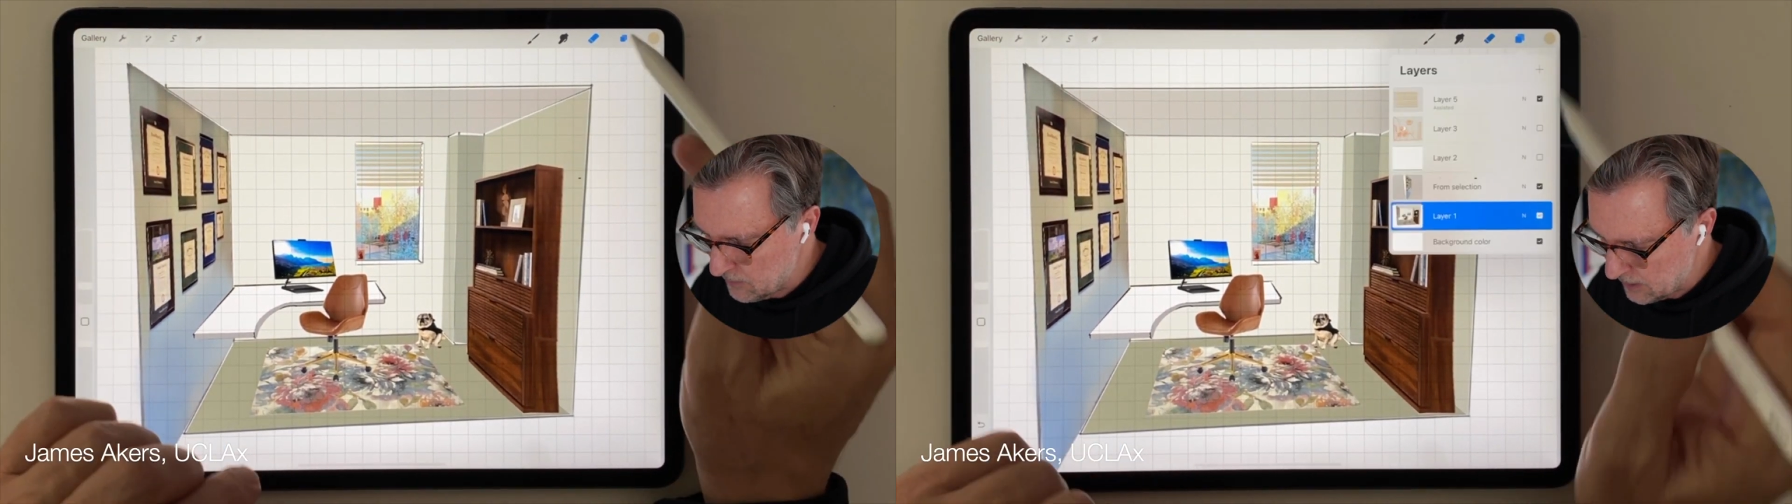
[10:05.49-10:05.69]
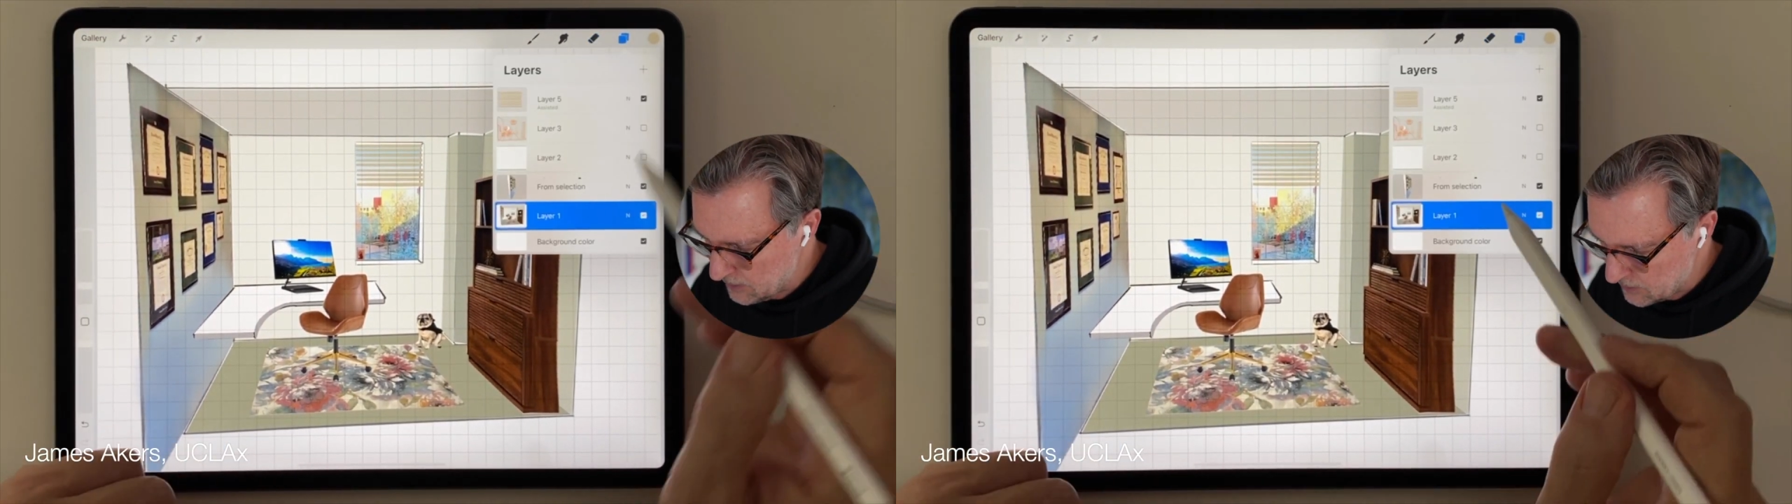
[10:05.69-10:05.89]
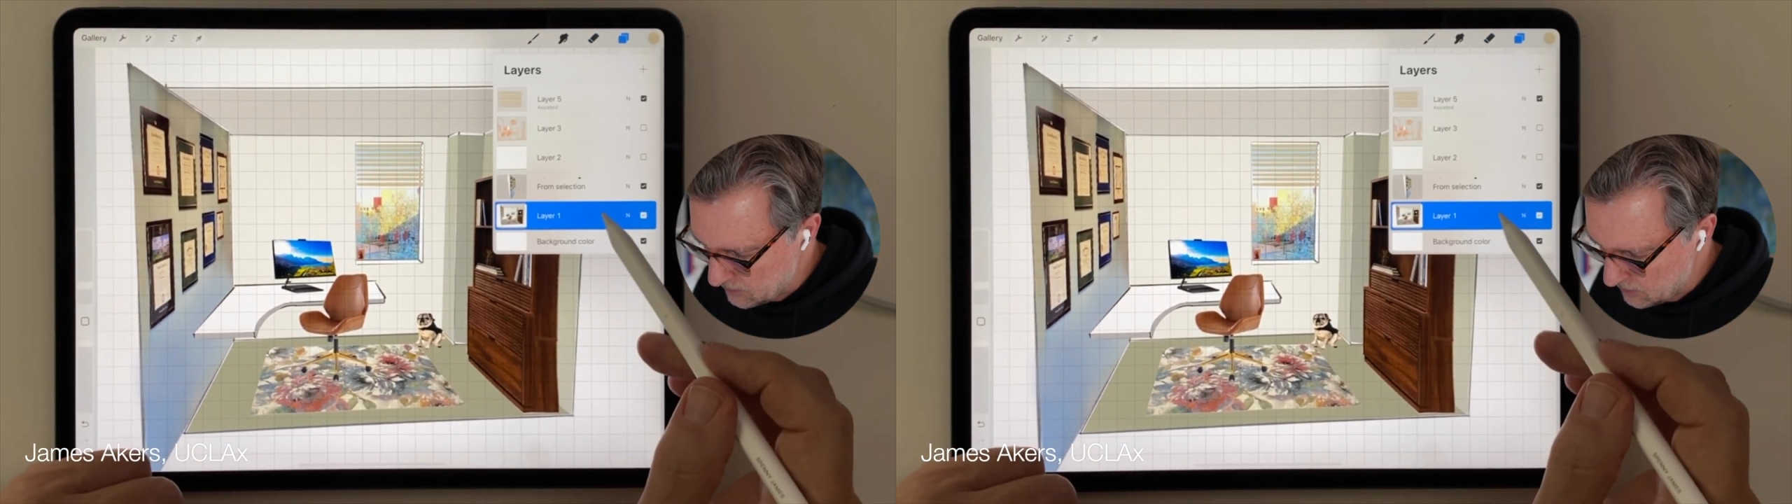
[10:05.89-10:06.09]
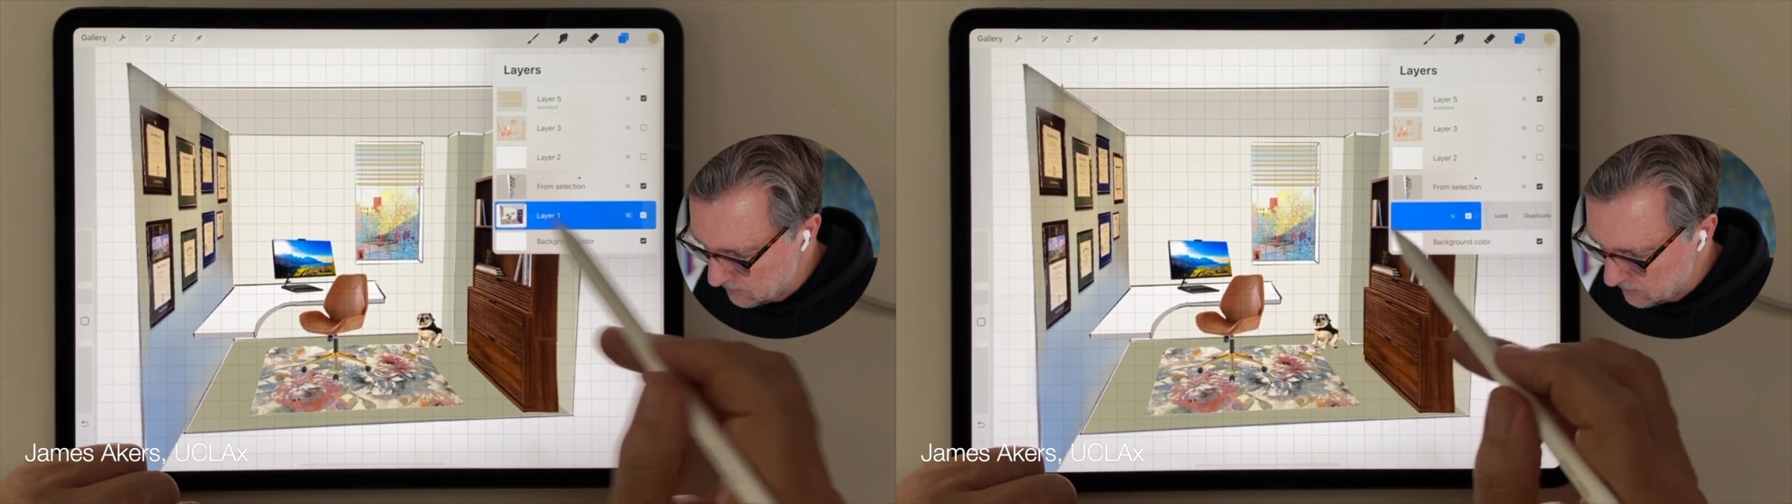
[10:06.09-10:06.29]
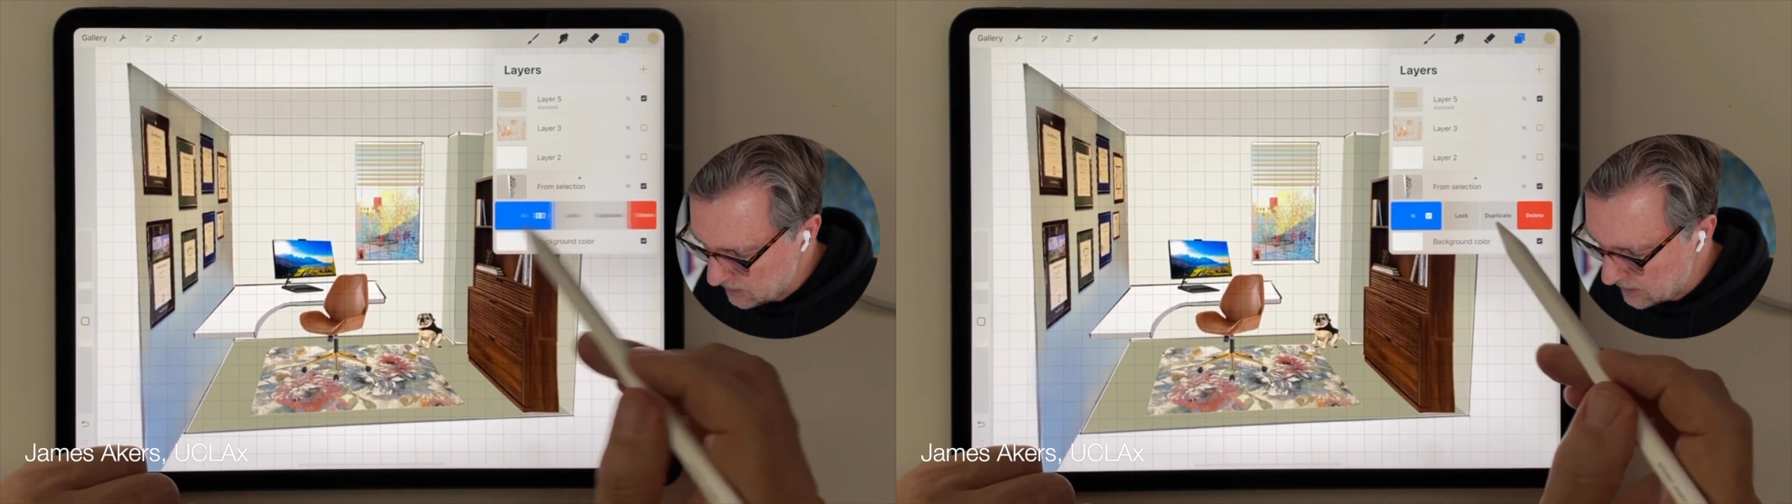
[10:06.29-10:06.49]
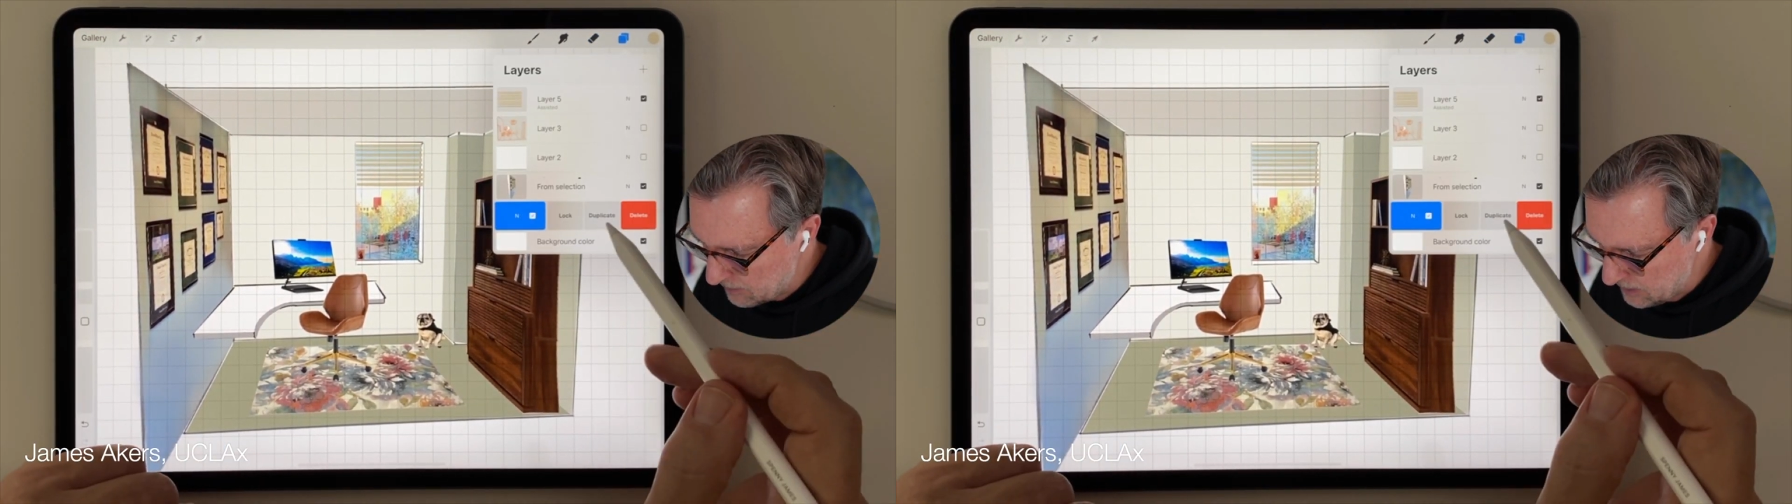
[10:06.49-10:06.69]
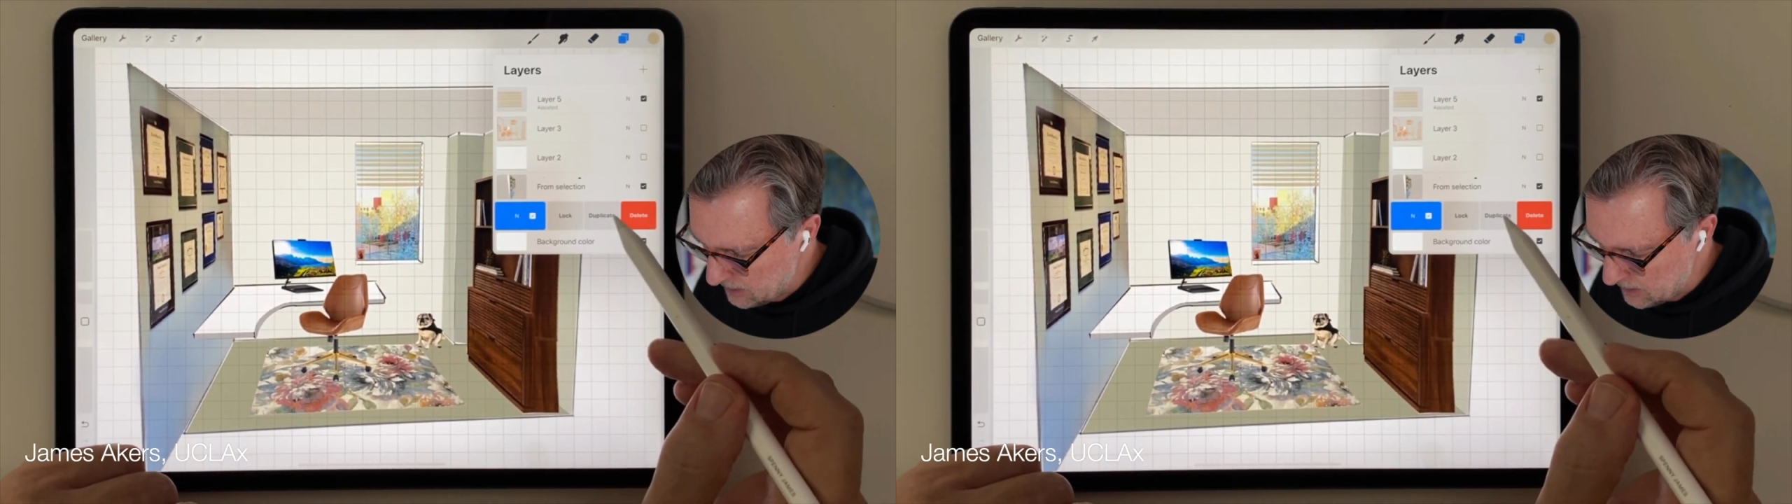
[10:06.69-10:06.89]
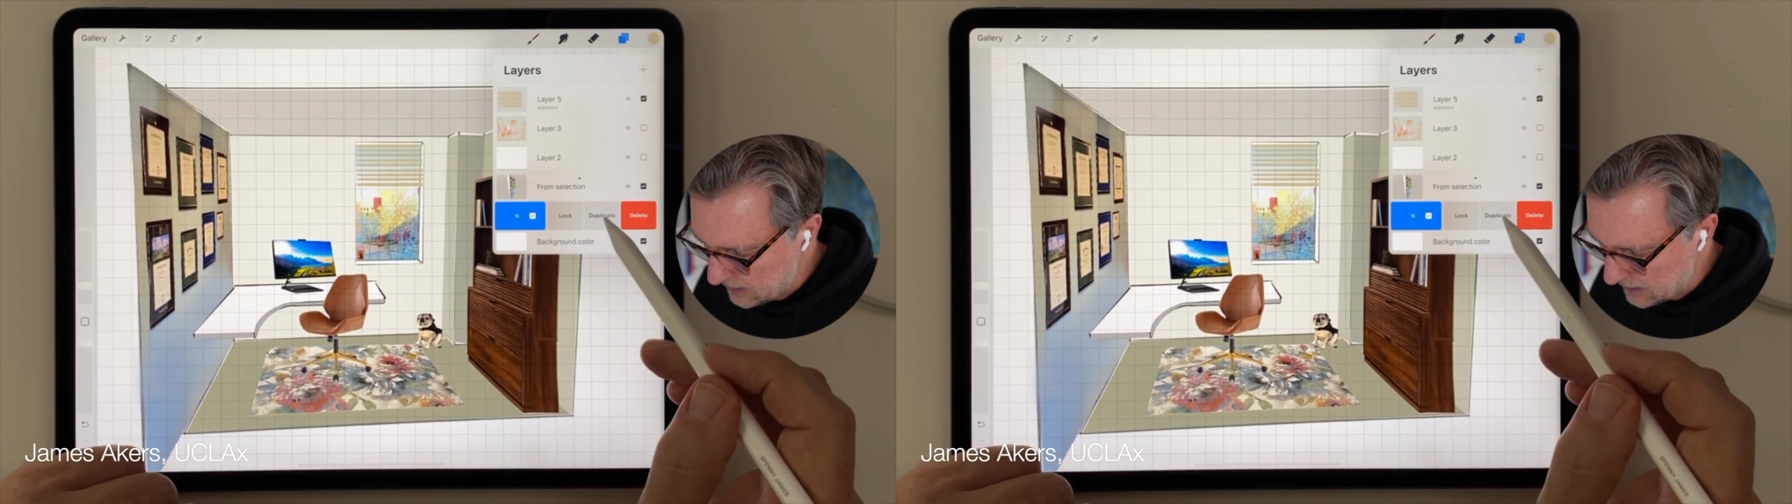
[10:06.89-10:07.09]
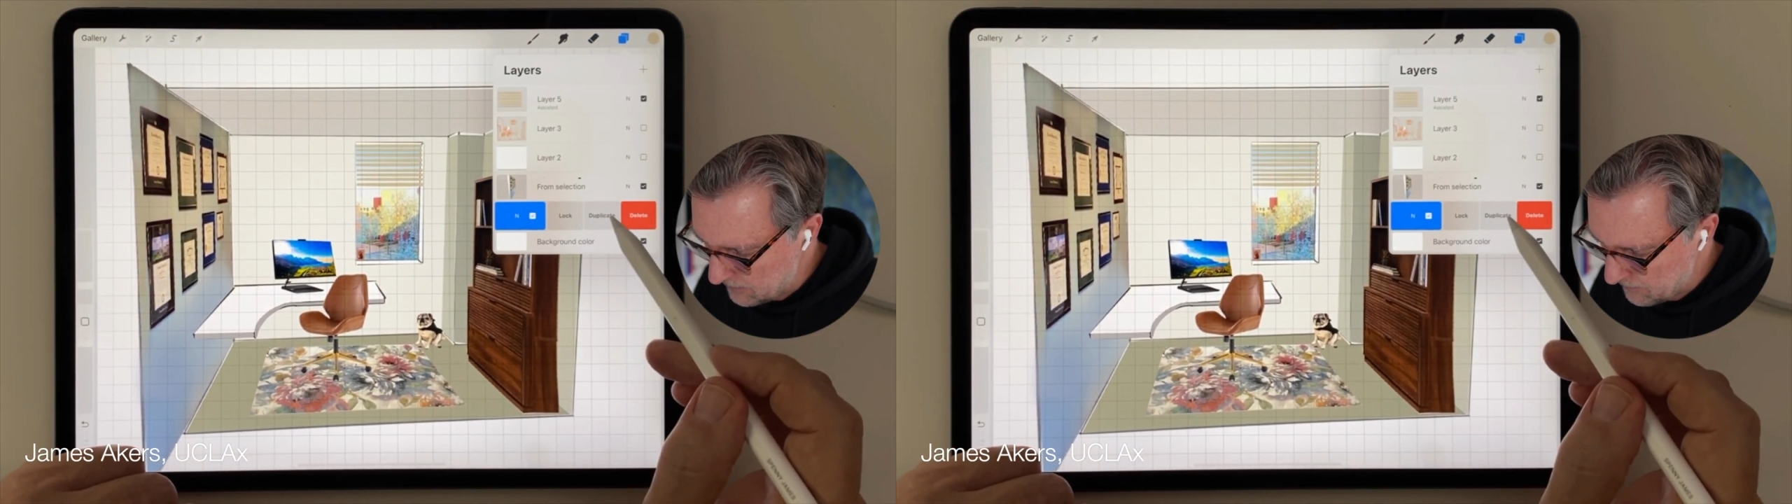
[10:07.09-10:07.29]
done is I should have copied that